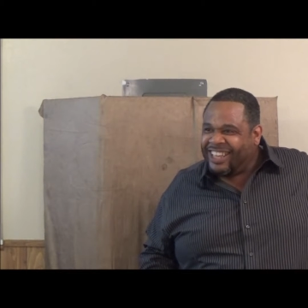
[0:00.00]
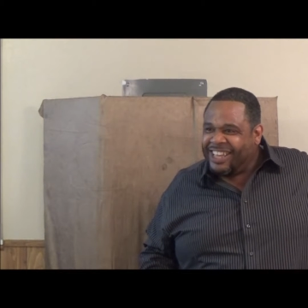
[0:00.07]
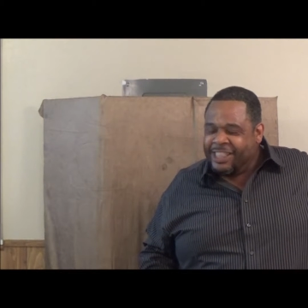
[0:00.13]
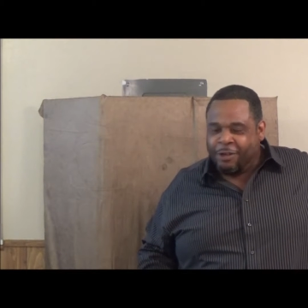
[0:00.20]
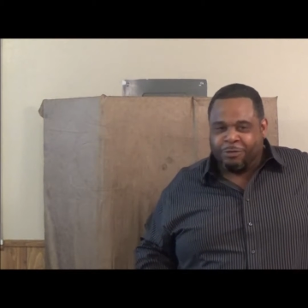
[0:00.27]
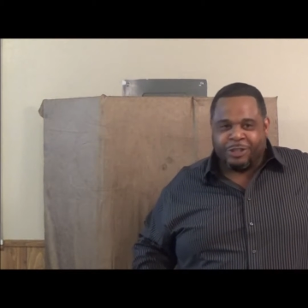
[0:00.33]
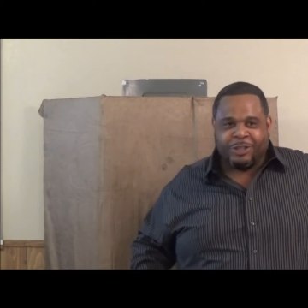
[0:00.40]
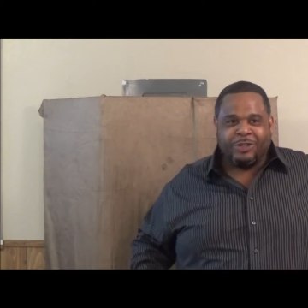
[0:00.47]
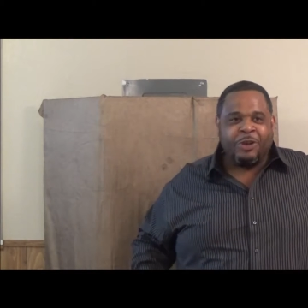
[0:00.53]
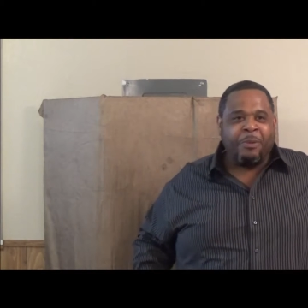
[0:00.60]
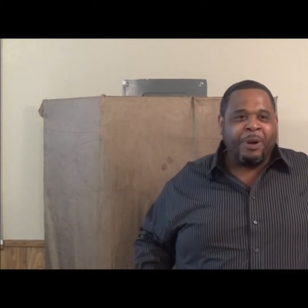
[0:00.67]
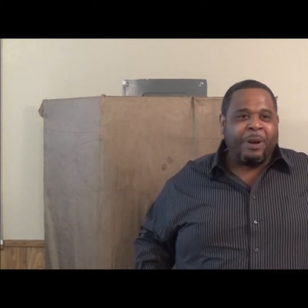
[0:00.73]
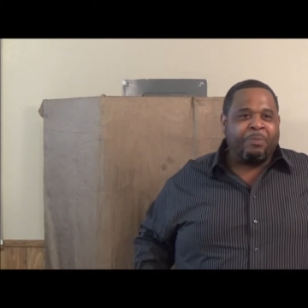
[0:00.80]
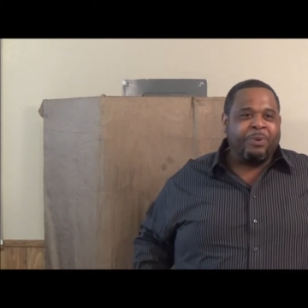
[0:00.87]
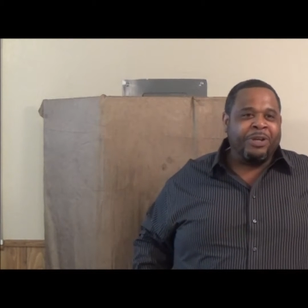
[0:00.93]
There was a
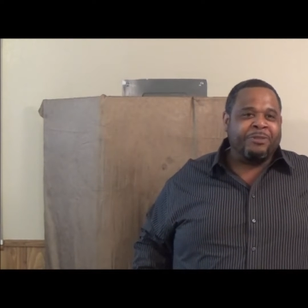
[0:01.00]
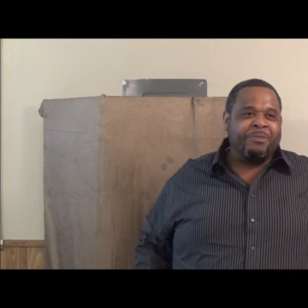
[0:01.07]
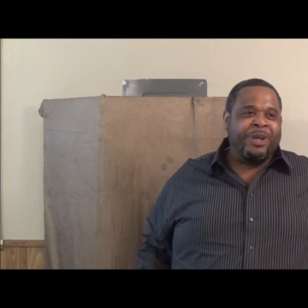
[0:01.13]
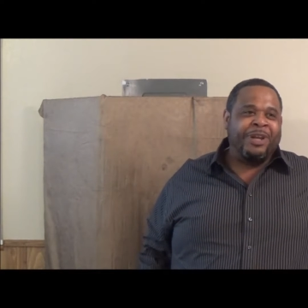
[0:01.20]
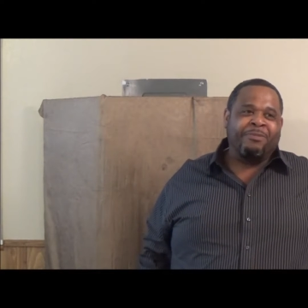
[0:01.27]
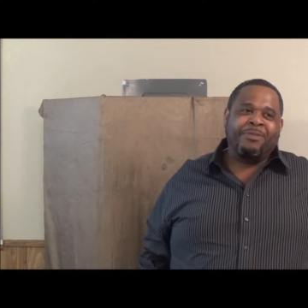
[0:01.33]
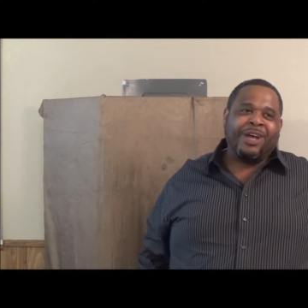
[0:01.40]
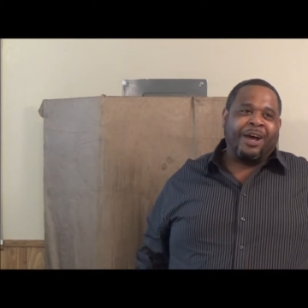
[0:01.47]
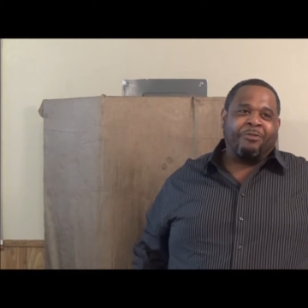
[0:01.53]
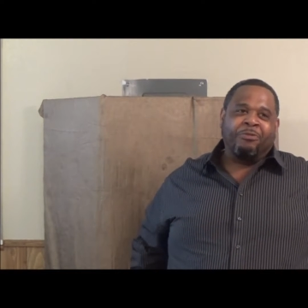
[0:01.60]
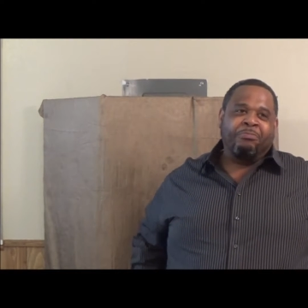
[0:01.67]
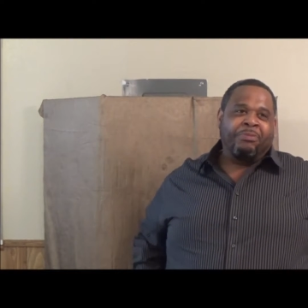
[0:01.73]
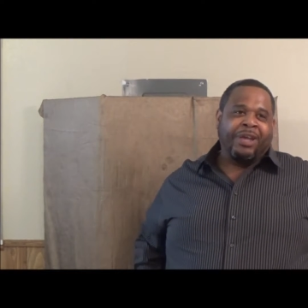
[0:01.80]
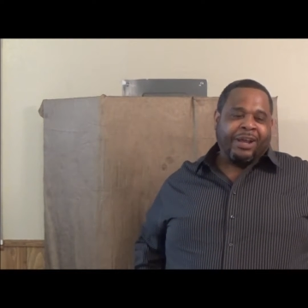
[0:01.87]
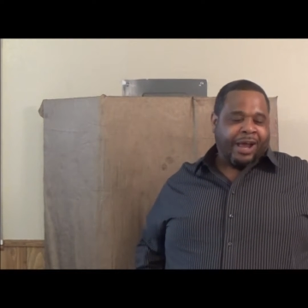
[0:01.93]
sermon I preached I
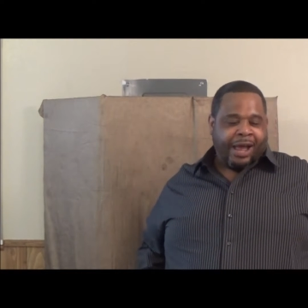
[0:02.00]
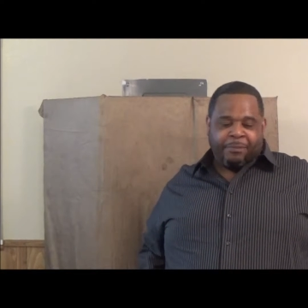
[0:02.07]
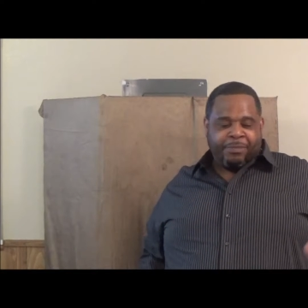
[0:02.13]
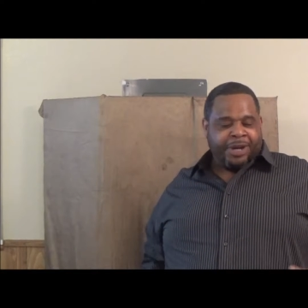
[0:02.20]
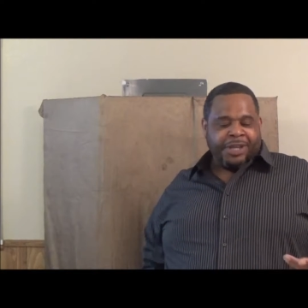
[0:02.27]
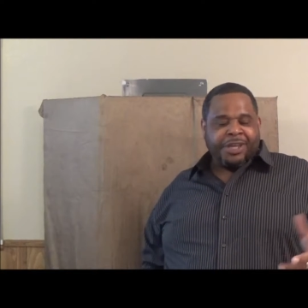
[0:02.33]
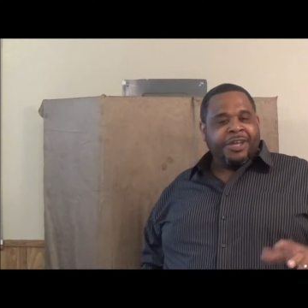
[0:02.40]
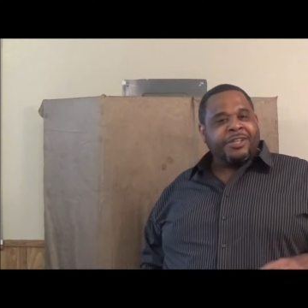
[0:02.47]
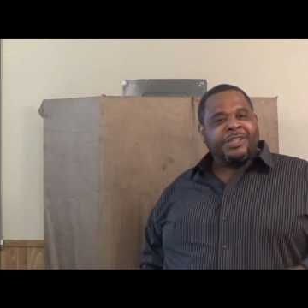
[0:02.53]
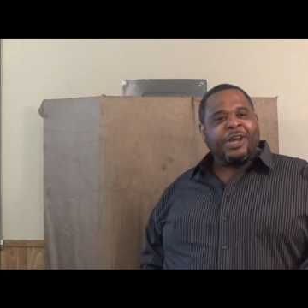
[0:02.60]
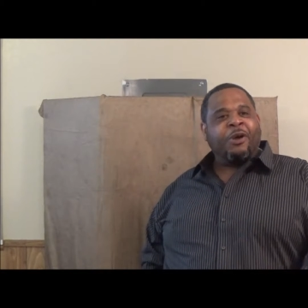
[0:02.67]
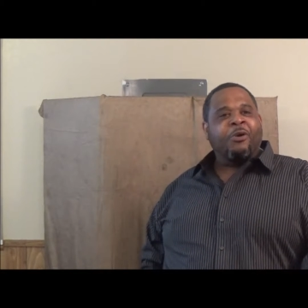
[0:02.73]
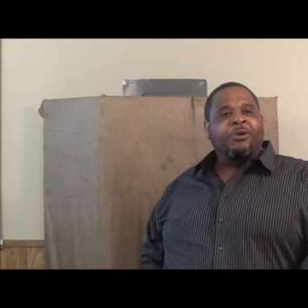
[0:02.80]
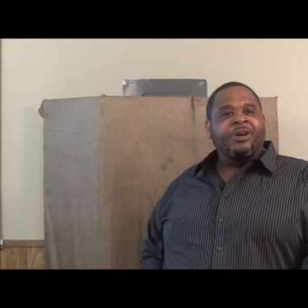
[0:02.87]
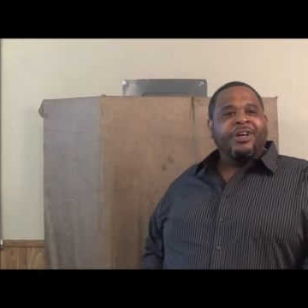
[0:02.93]
don't remember how many years
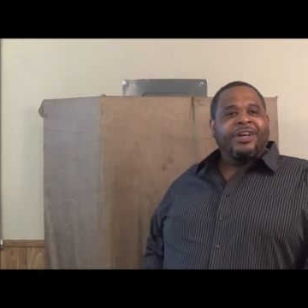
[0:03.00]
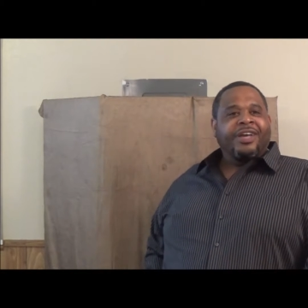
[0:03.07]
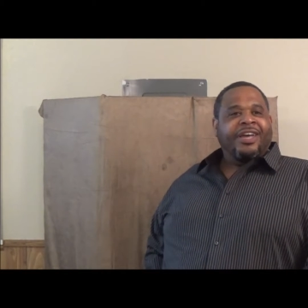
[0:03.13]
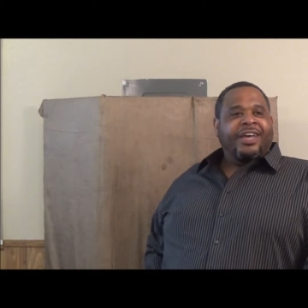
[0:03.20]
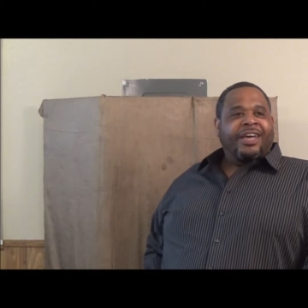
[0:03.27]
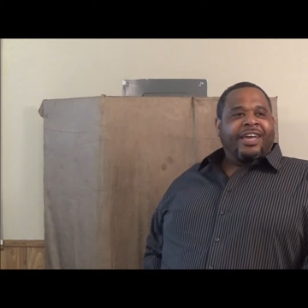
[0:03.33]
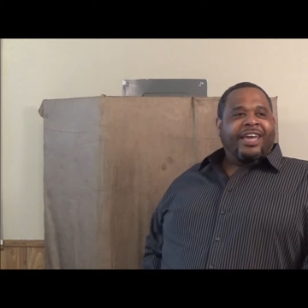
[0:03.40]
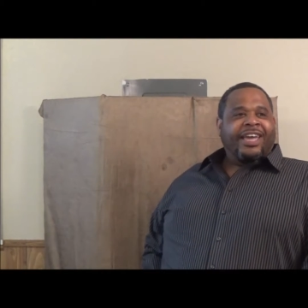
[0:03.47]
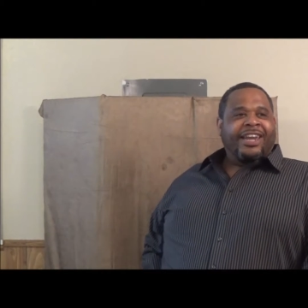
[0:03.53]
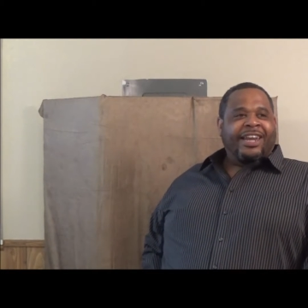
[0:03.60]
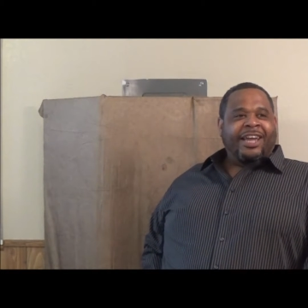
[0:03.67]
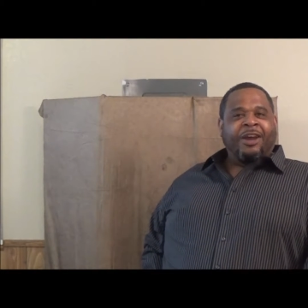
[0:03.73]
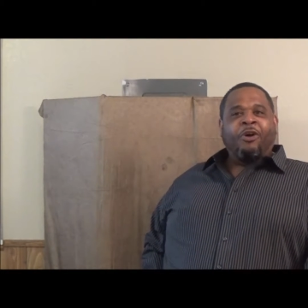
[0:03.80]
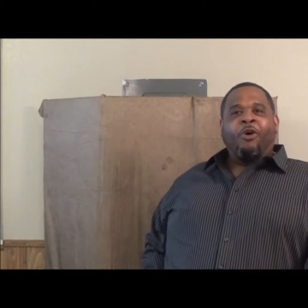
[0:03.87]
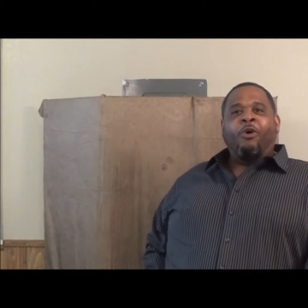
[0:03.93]
ago. It
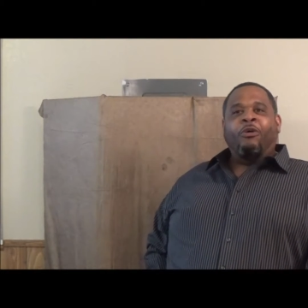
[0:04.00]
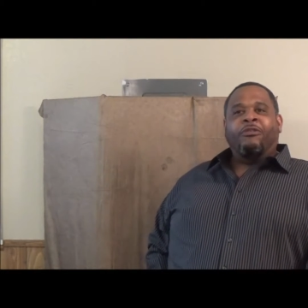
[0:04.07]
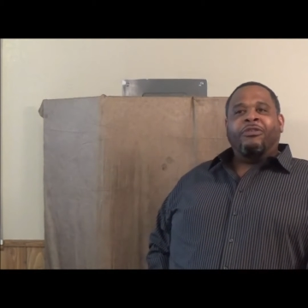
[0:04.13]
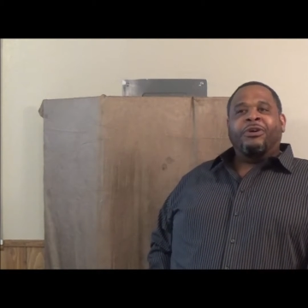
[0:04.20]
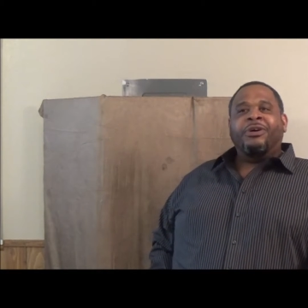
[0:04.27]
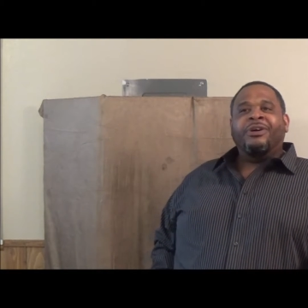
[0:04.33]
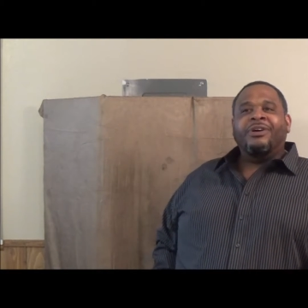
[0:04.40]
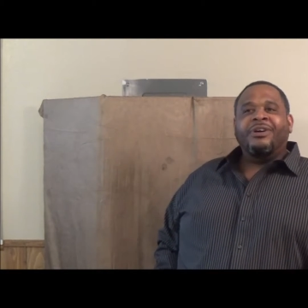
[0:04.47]
didn't go over.